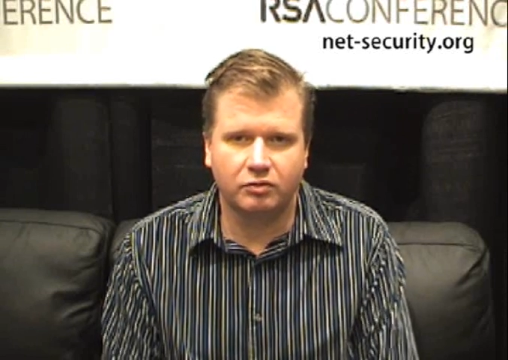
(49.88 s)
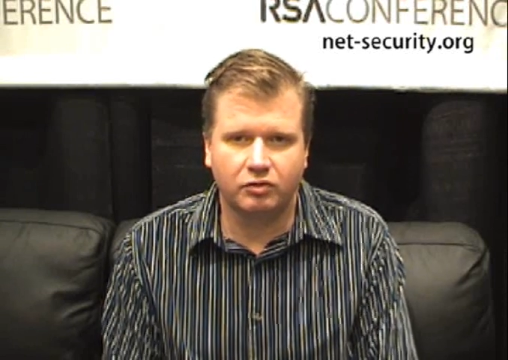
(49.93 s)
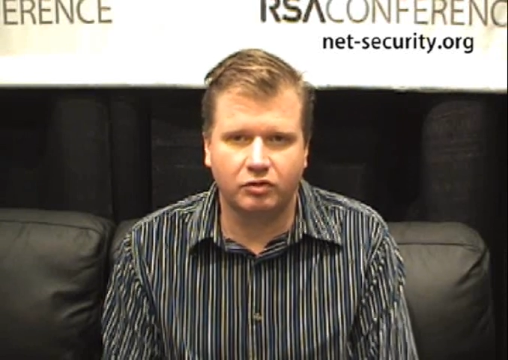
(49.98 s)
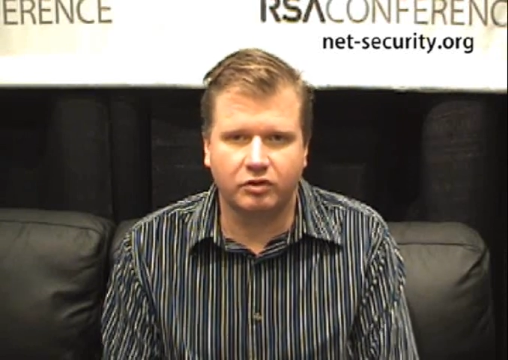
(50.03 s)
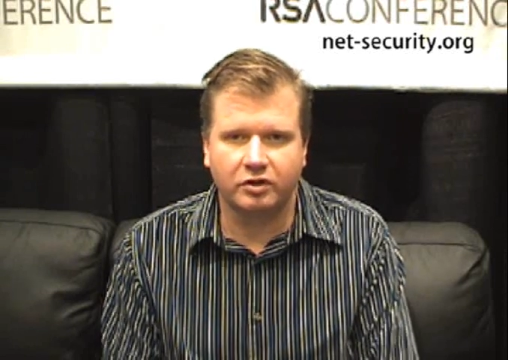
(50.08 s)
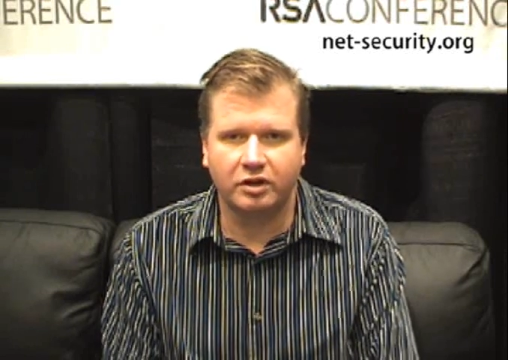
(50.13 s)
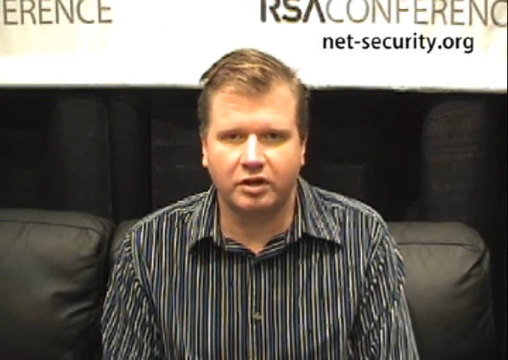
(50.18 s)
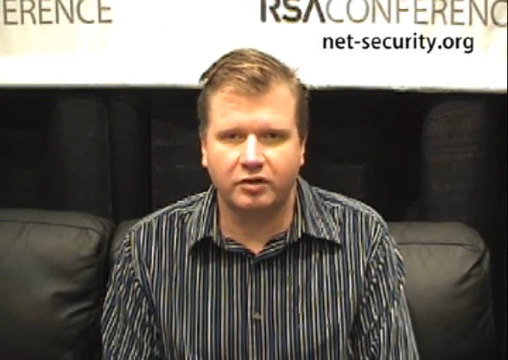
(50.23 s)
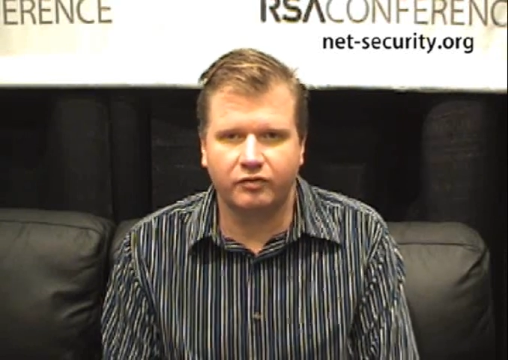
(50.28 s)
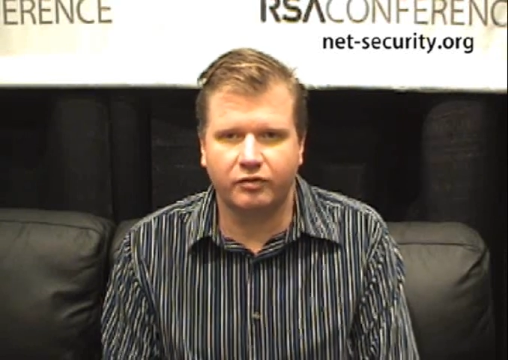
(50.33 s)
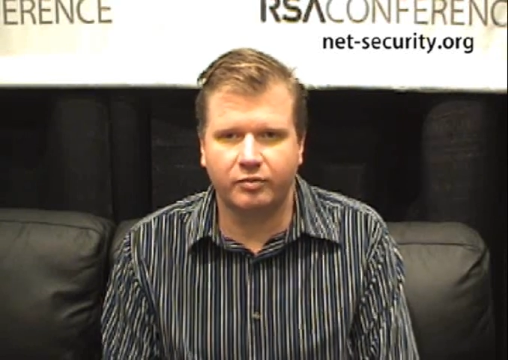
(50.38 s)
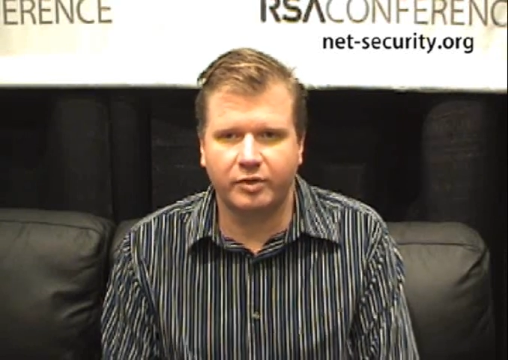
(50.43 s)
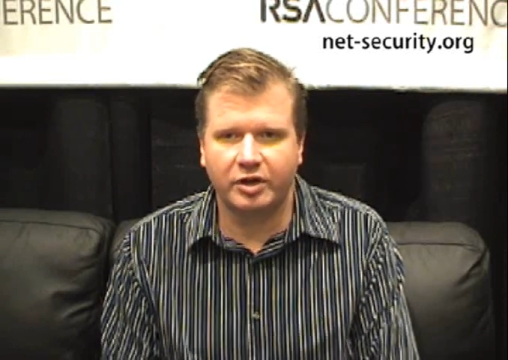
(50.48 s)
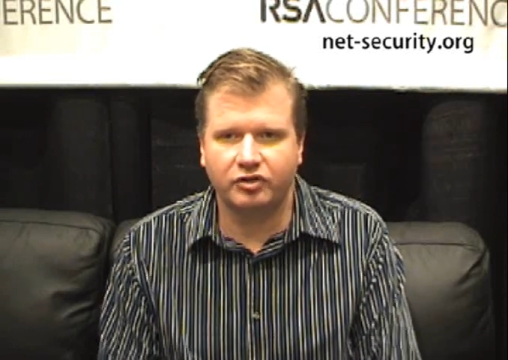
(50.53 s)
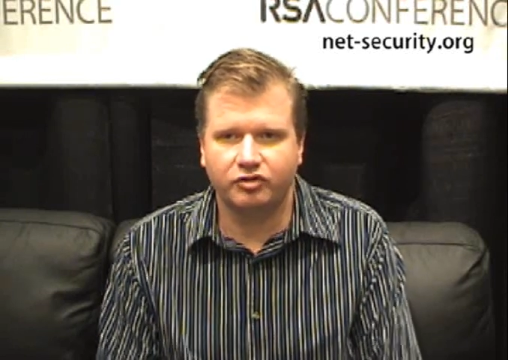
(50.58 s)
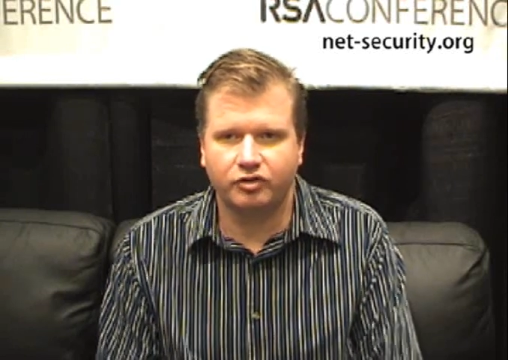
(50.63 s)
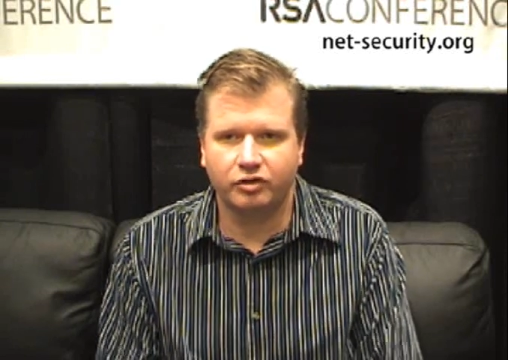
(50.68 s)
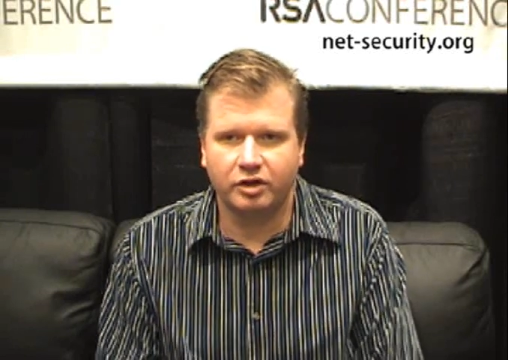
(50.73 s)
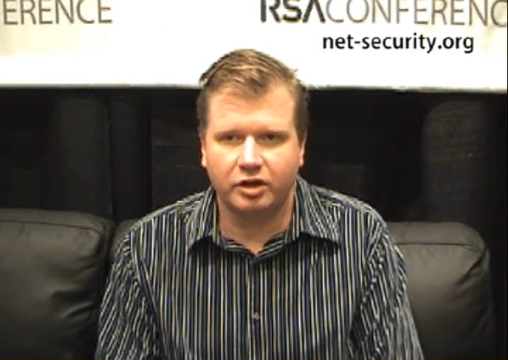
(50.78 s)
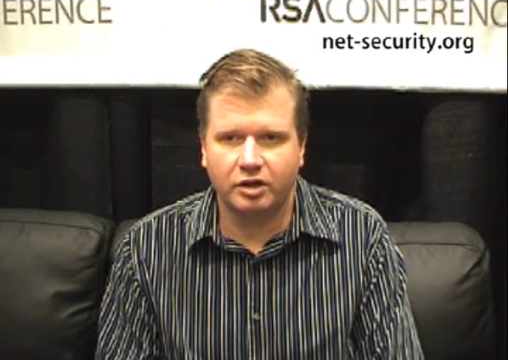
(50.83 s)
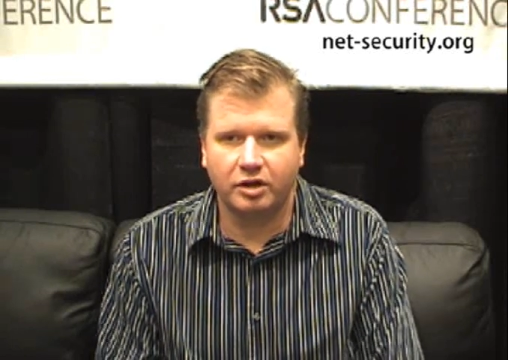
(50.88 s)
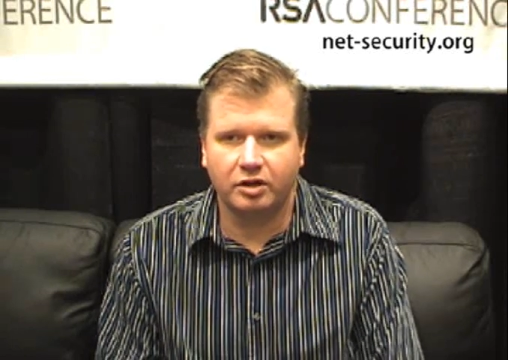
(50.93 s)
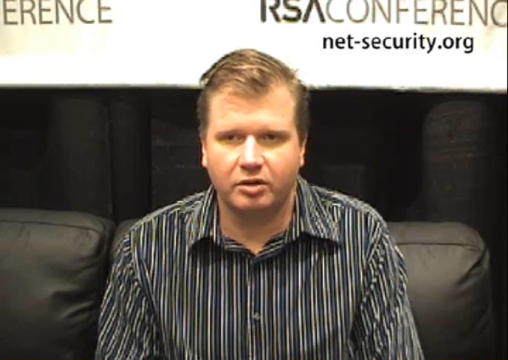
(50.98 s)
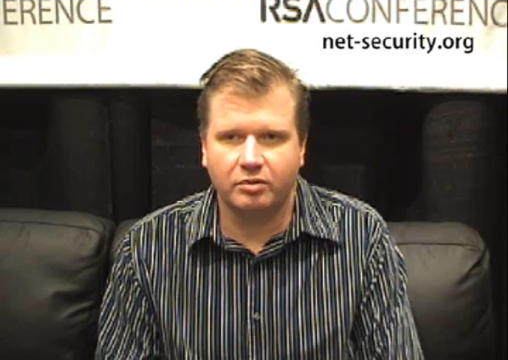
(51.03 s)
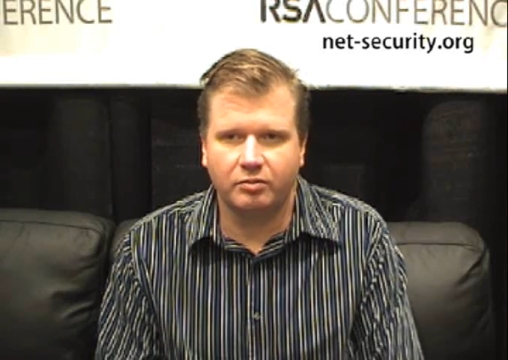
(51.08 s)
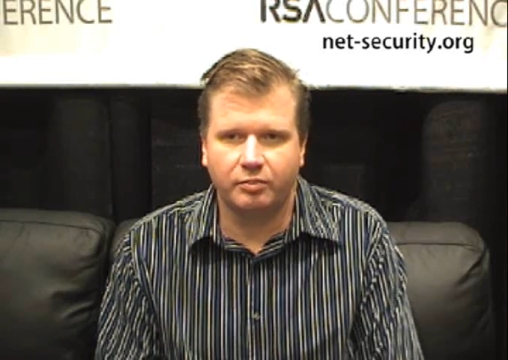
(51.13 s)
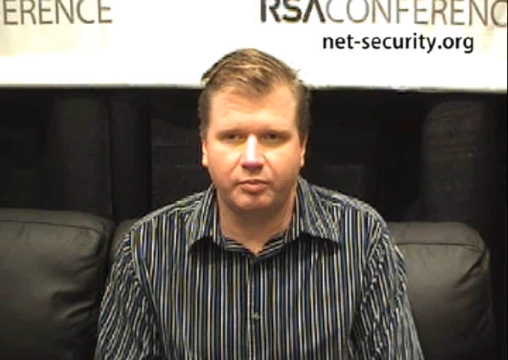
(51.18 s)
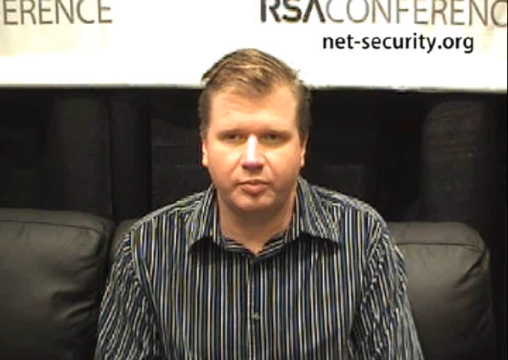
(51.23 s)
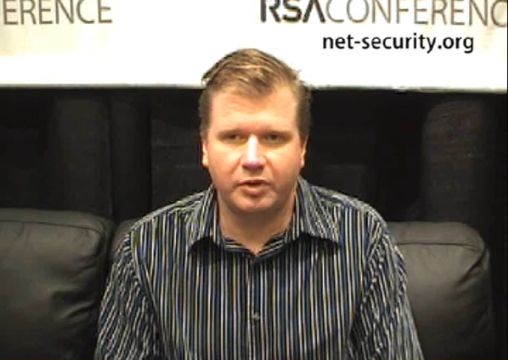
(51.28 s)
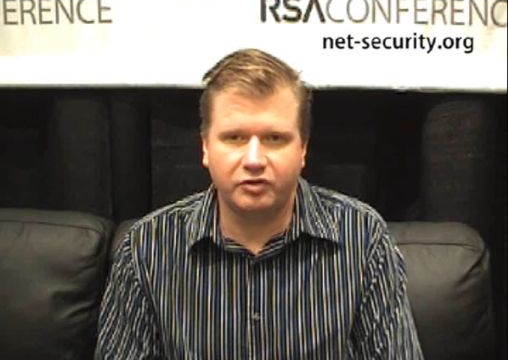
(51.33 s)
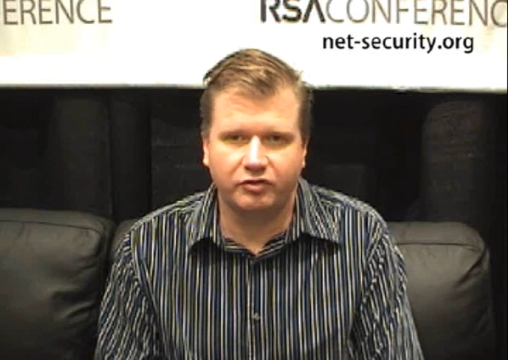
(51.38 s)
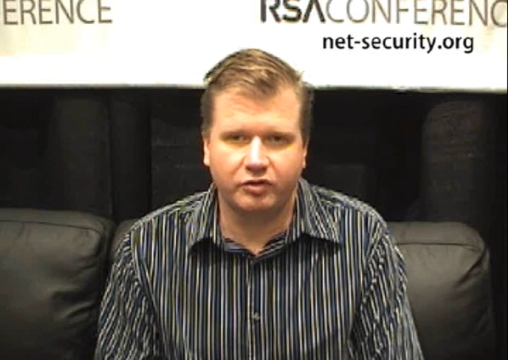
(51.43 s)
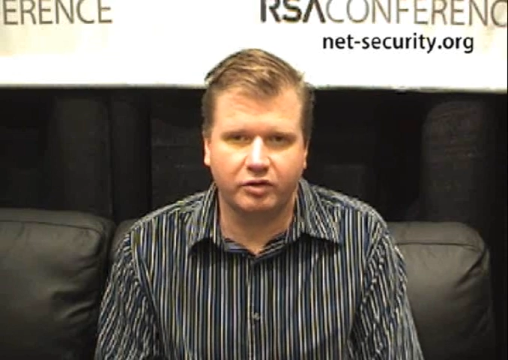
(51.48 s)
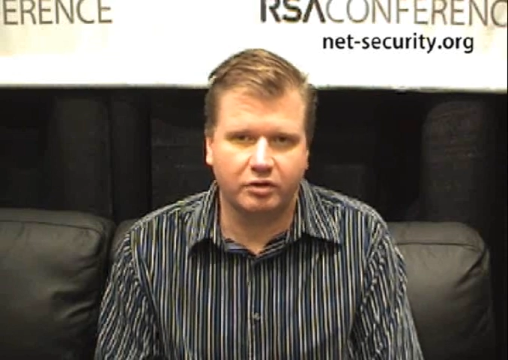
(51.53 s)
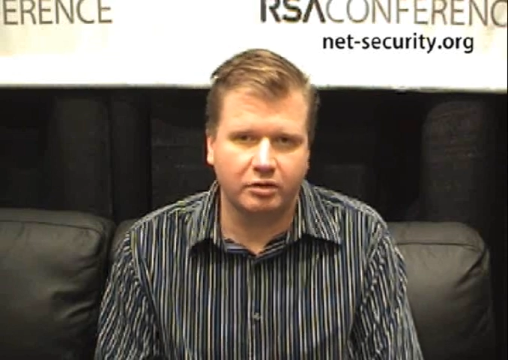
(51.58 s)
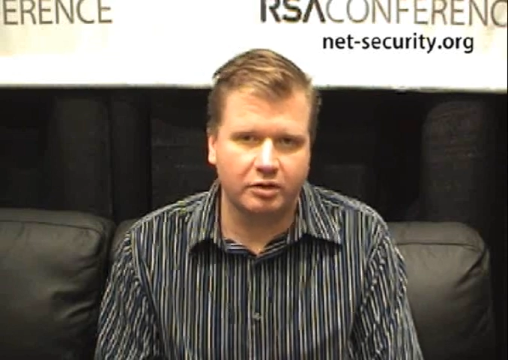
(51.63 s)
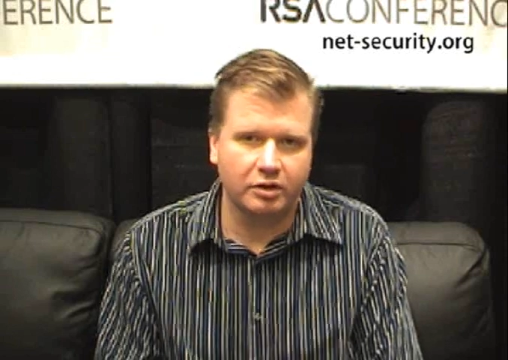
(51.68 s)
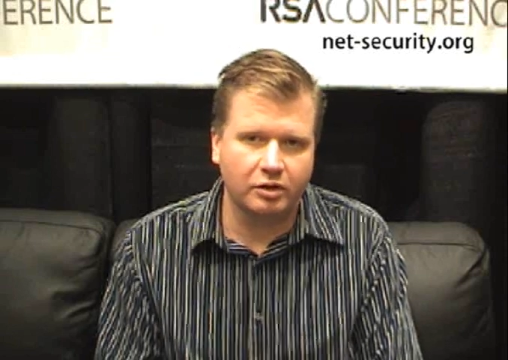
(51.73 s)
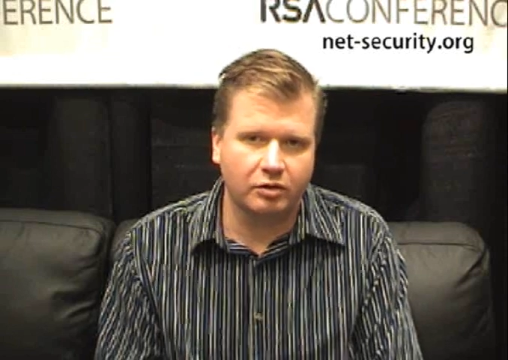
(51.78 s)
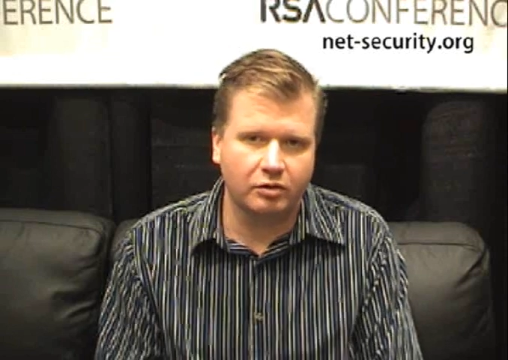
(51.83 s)
took that information and
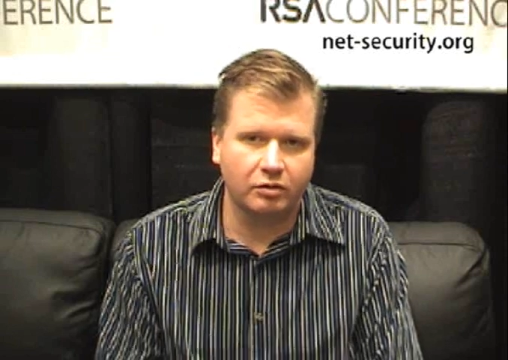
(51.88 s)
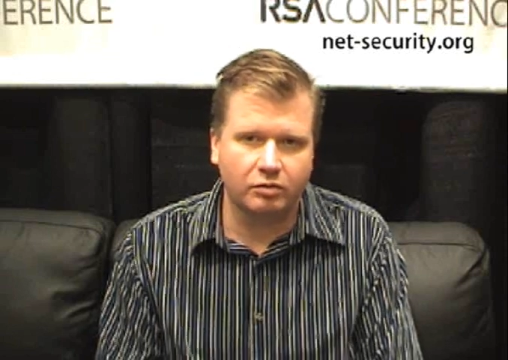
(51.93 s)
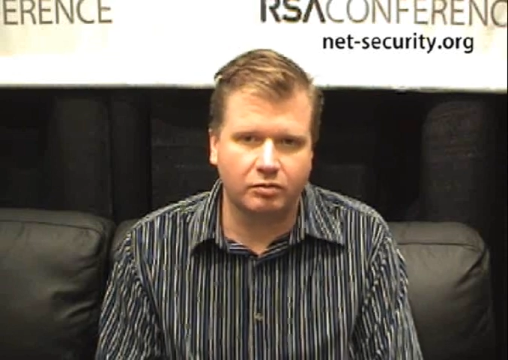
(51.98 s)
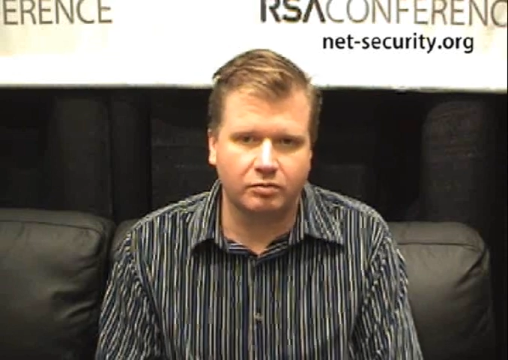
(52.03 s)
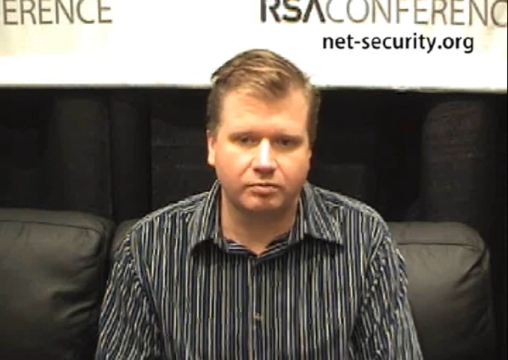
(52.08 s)
basically